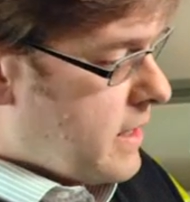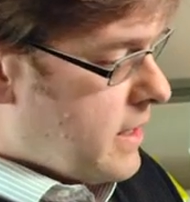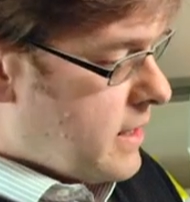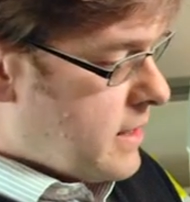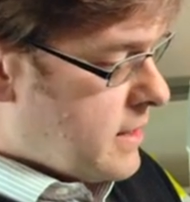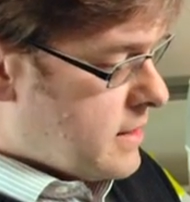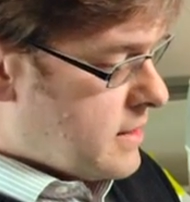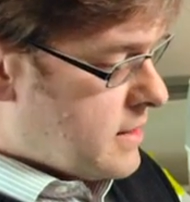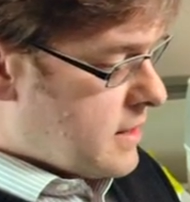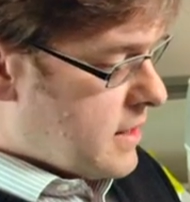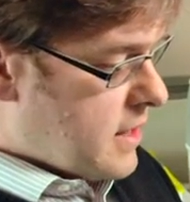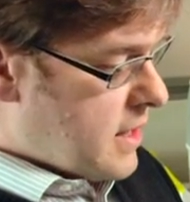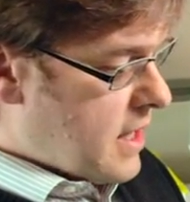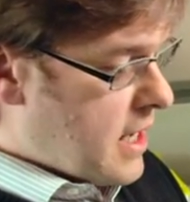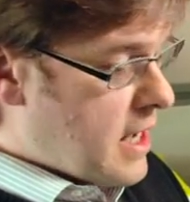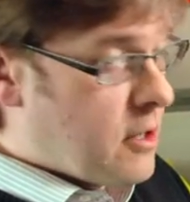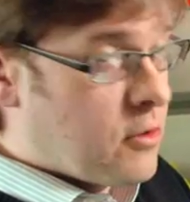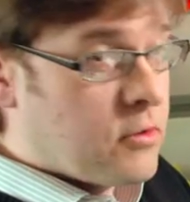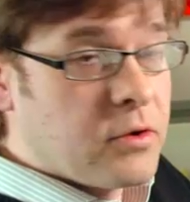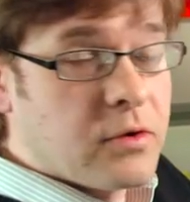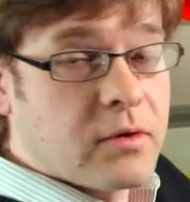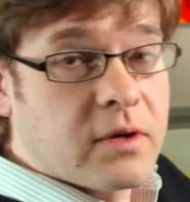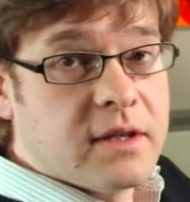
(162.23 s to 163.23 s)
is
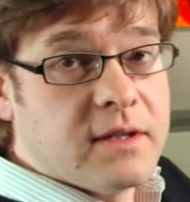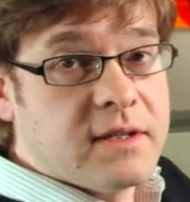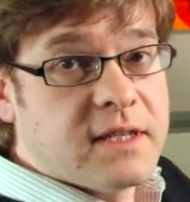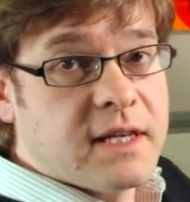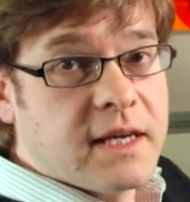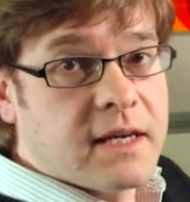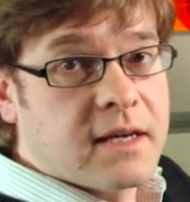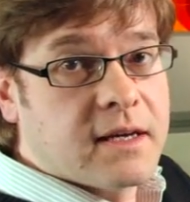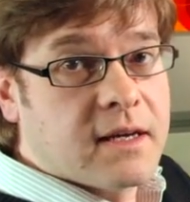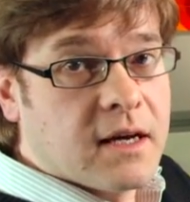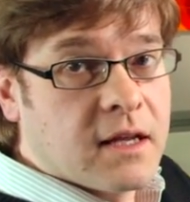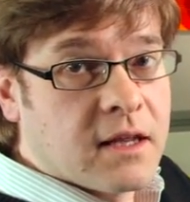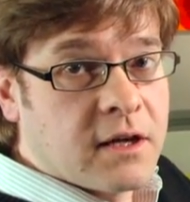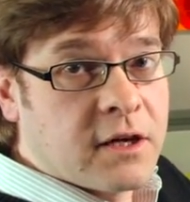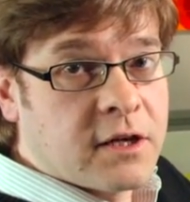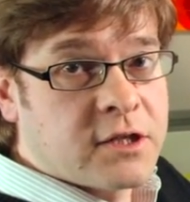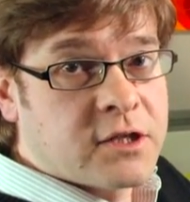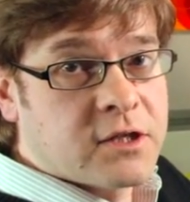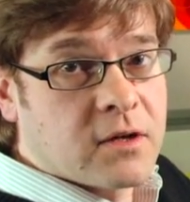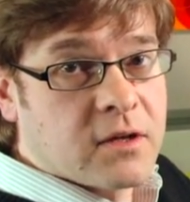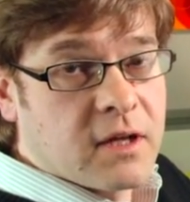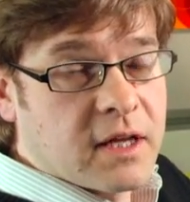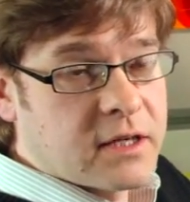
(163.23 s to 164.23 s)
how you can take a
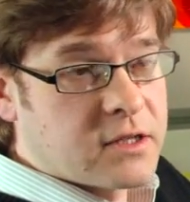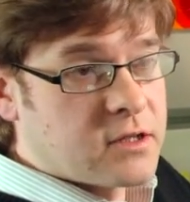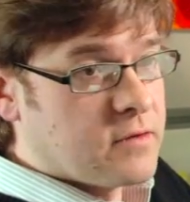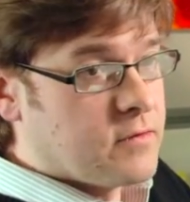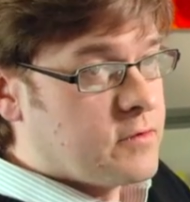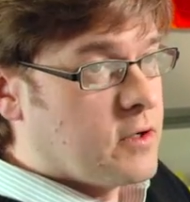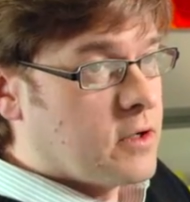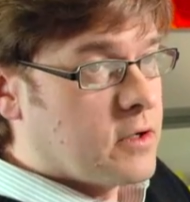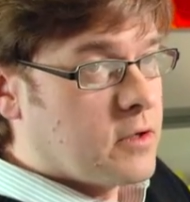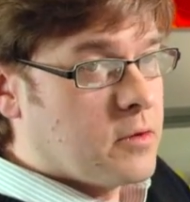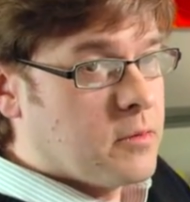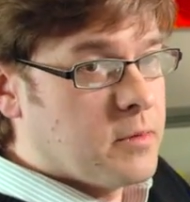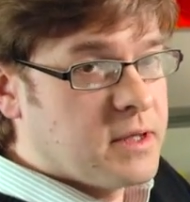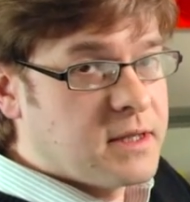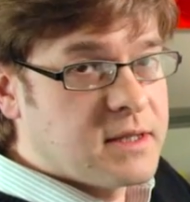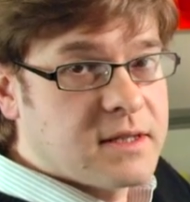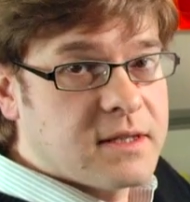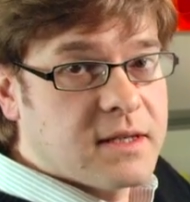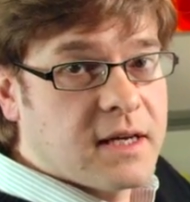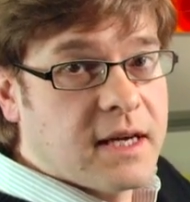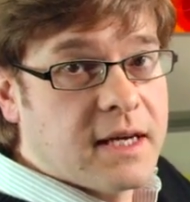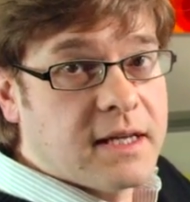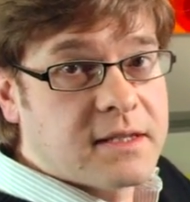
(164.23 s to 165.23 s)
large collection of
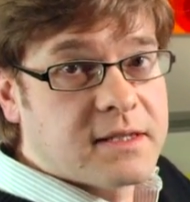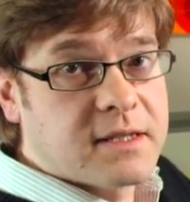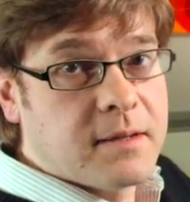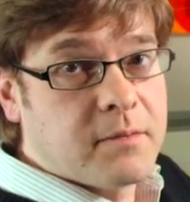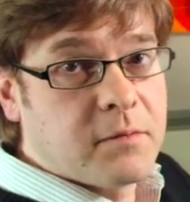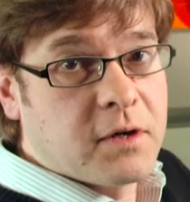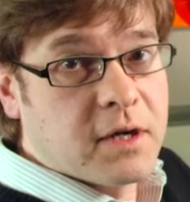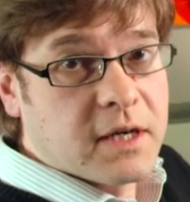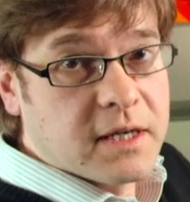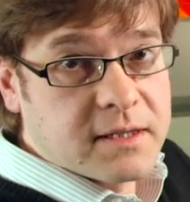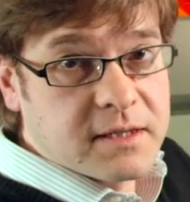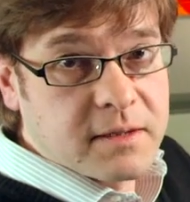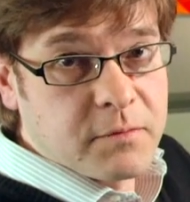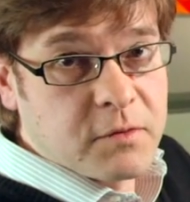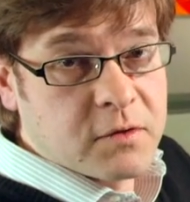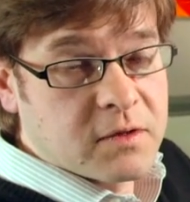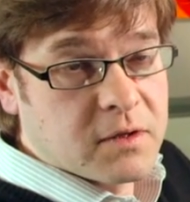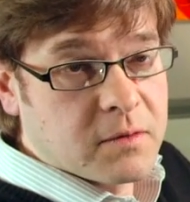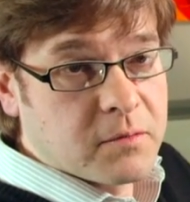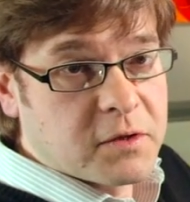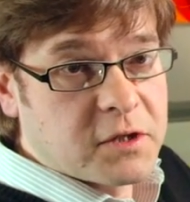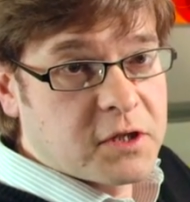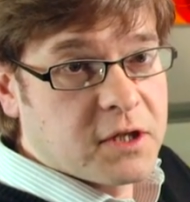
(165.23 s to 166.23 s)
documents and summarize them
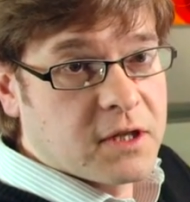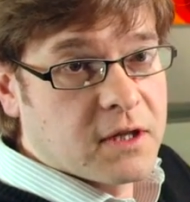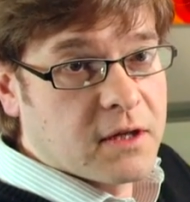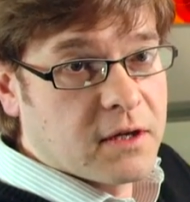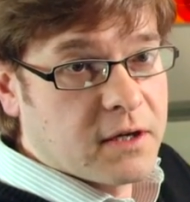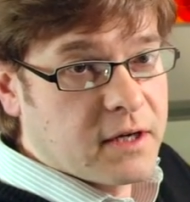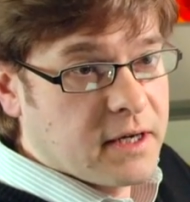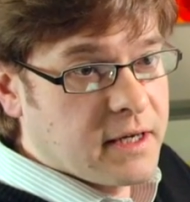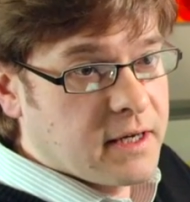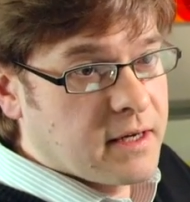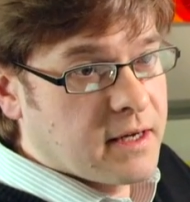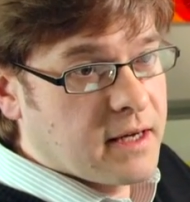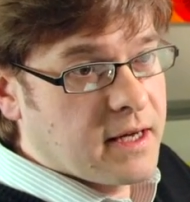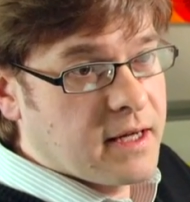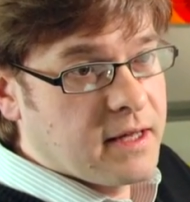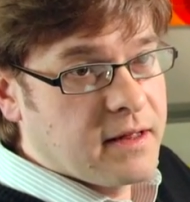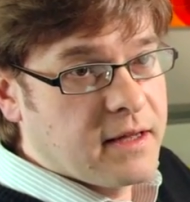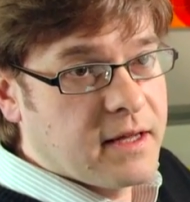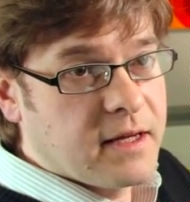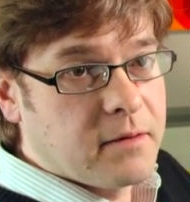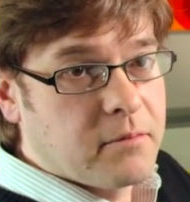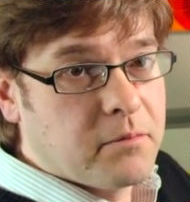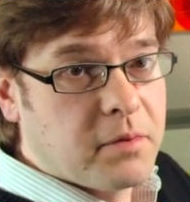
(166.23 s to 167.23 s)
using machine learning
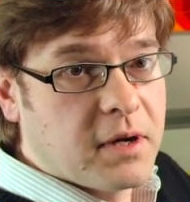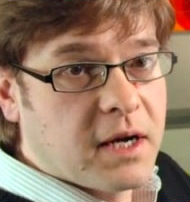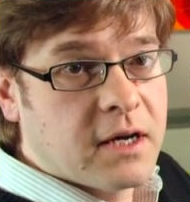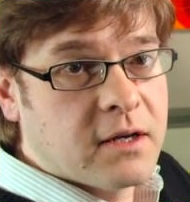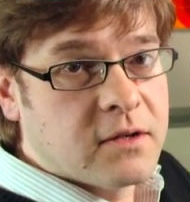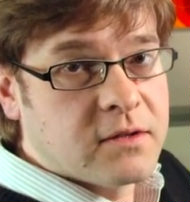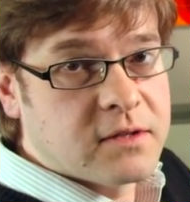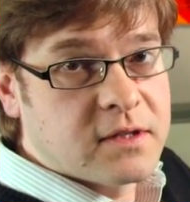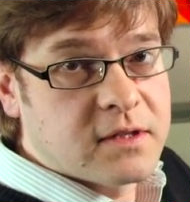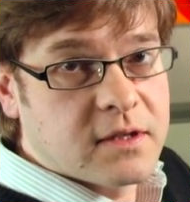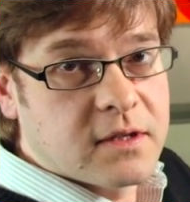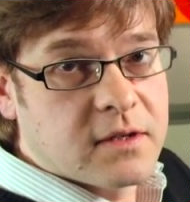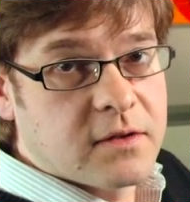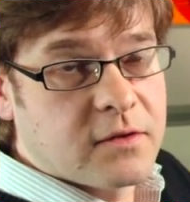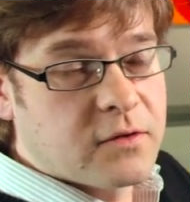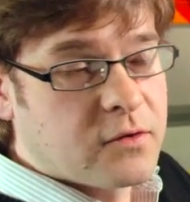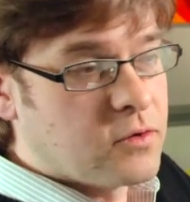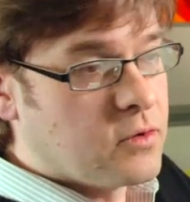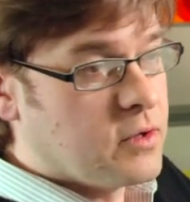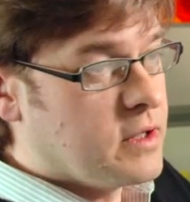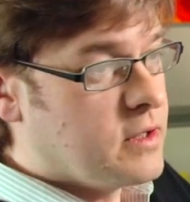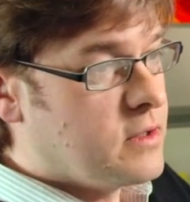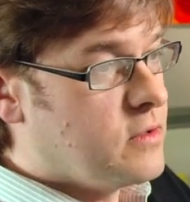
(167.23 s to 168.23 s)
and then browse
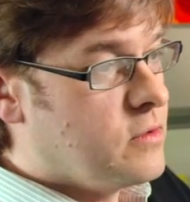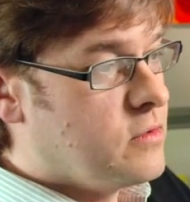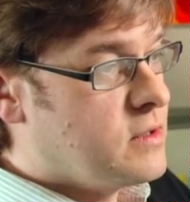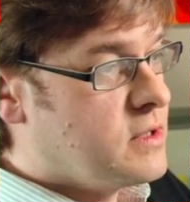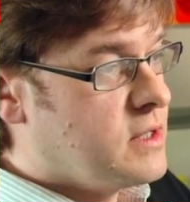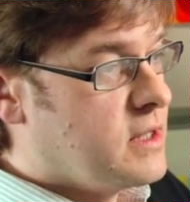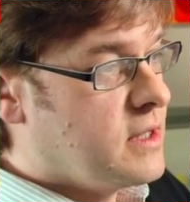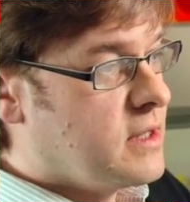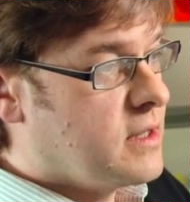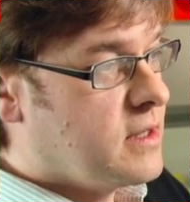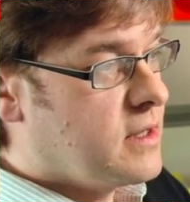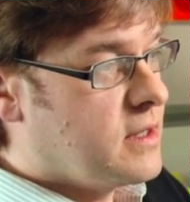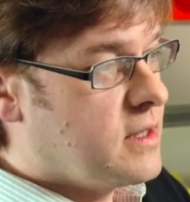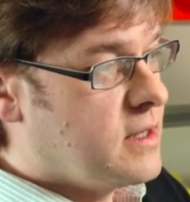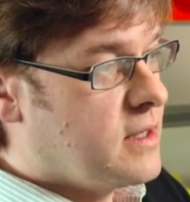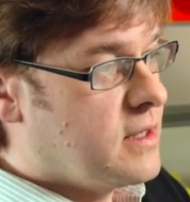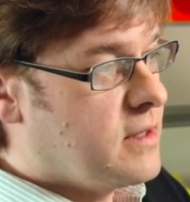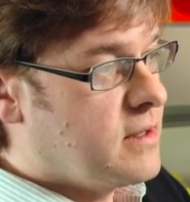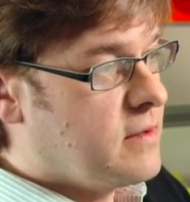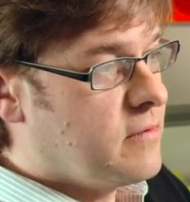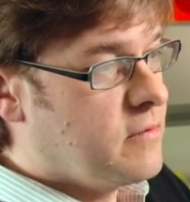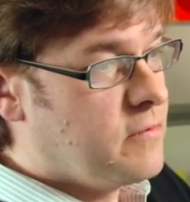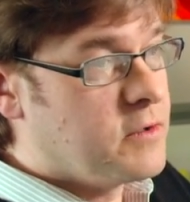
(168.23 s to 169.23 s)
through it using uh,